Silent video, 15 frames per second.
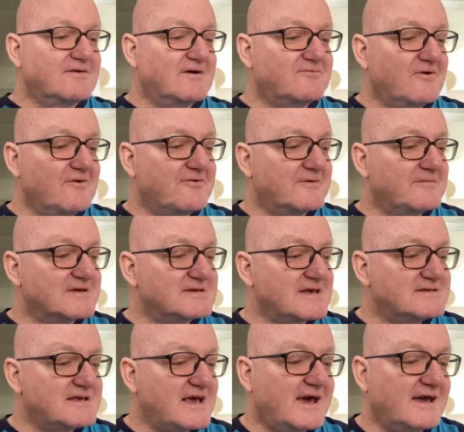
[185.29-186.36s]
But Rotherham, as
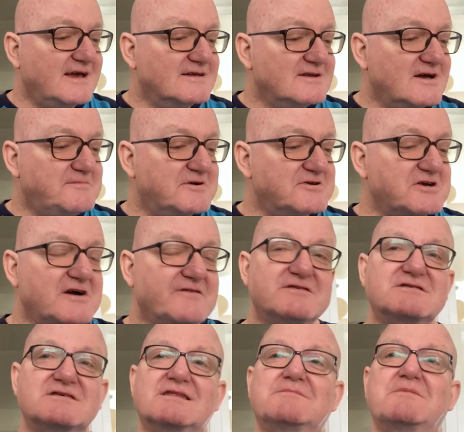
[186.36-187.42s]
I say, no
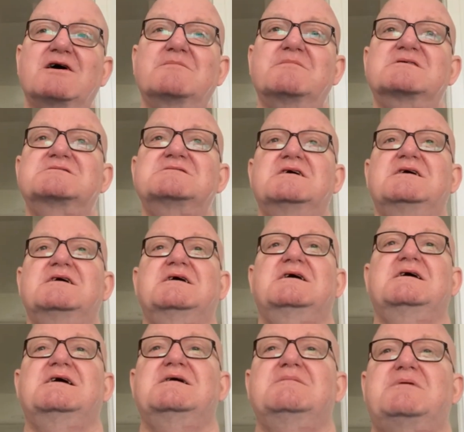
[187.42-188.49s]
pushovers at the moment,
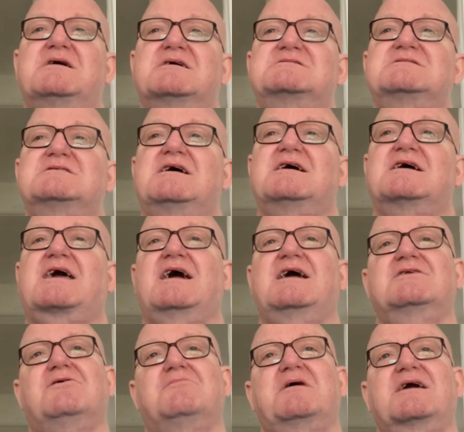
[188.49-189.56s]
but
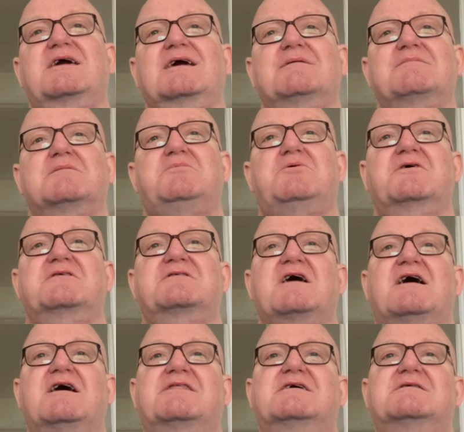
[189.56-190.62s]
again, not picking up the points
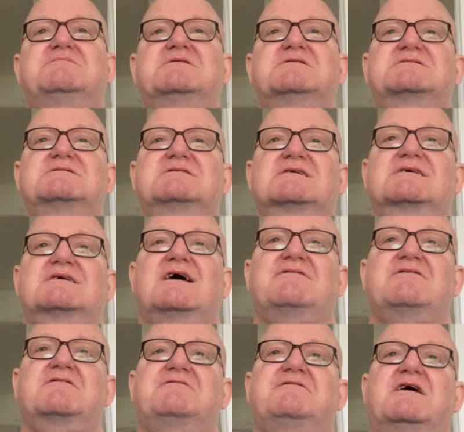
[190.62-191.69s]
either, but
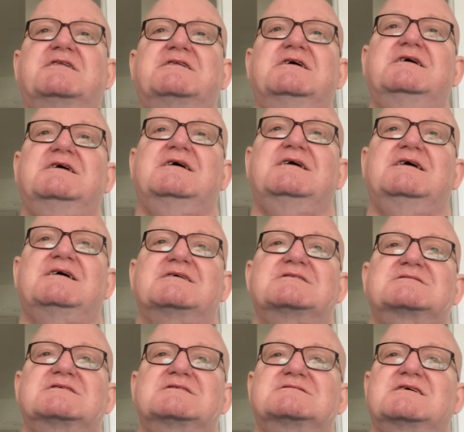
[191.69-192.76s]
having fun,
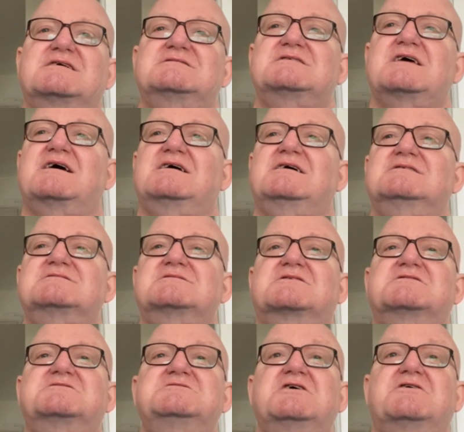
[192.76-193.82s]
as they say,
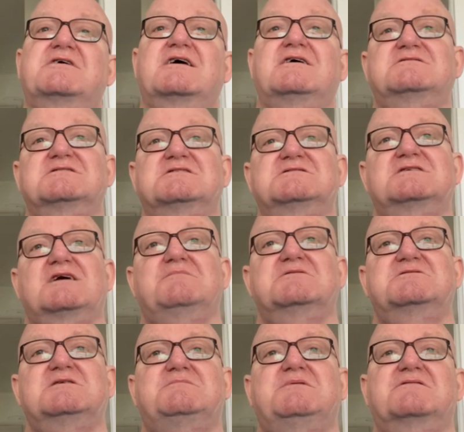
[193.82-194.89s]
sort of cheerio to the
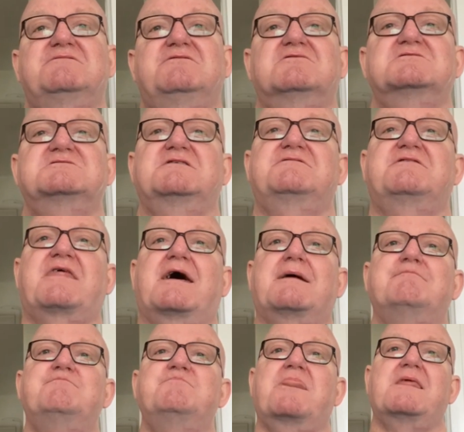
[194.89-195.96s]
Championship, unfortunately for
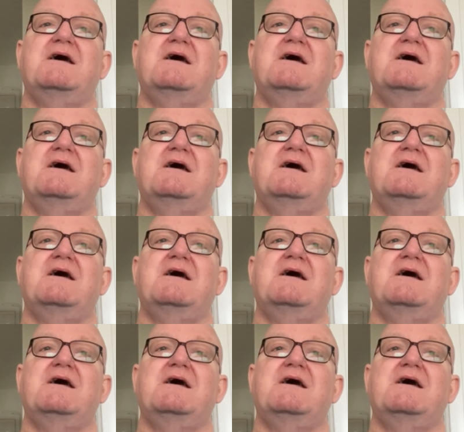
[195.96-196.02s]
them.